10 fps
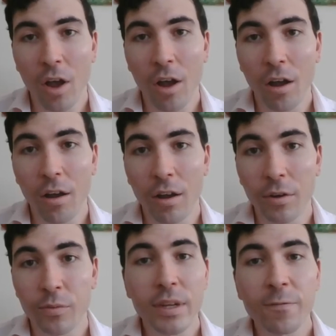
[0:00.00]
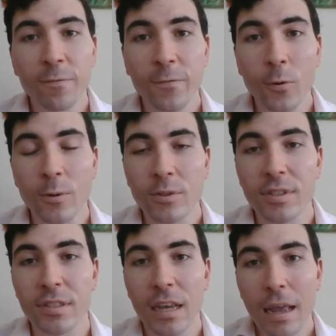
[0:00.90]
are
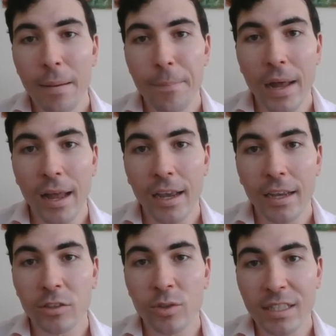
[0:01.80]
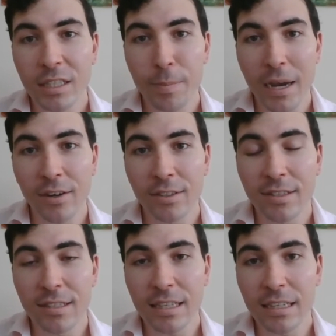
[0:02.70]
reinforced by
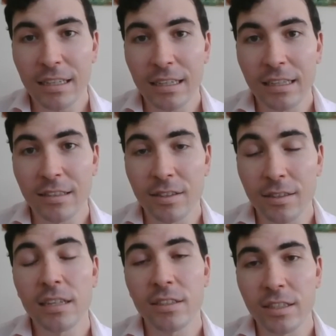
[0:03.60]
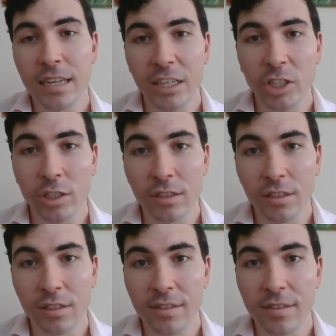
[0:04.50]
Transparency
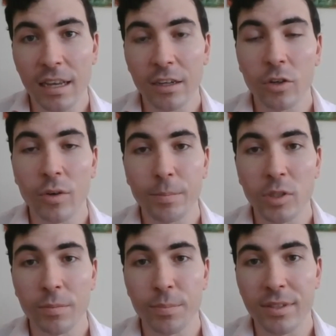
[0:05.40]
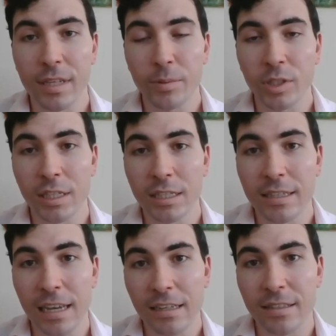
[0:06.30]
International's Corruption Perception
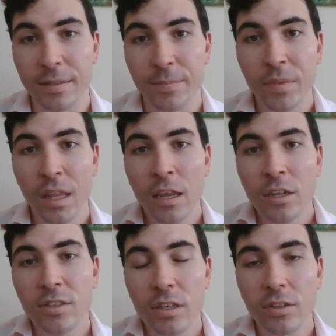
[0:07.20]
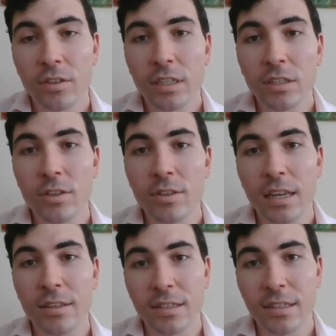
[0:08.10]
Index. So in
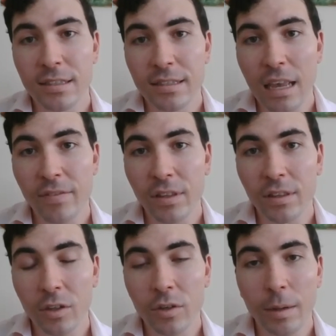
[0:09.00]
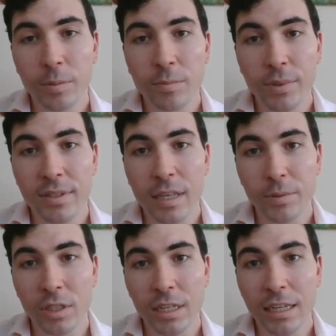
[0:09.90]
2007, the Corruption
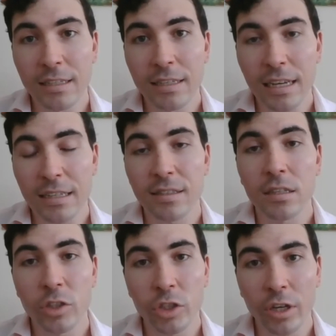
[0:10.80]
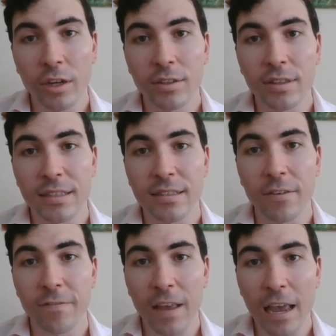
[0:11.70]
Perception Index showed that
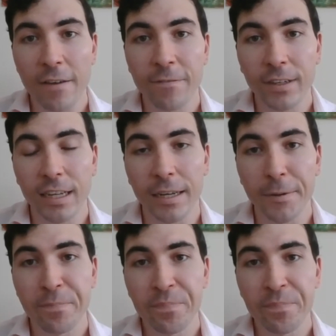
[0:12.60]
South Africa